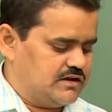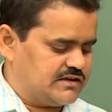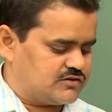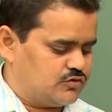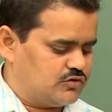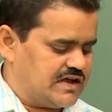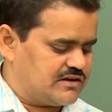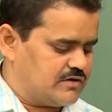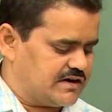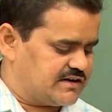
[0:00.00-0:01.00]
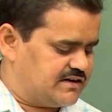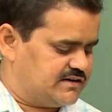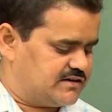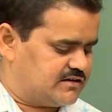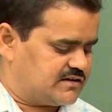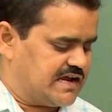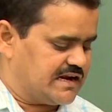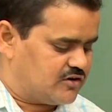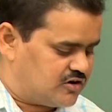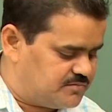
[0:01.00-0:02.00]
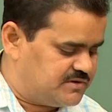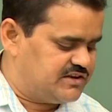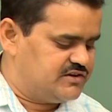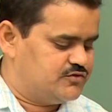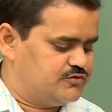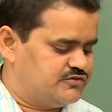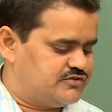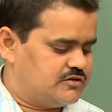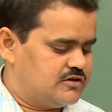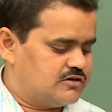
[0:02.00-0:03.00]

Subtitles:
solar water heater cannot be used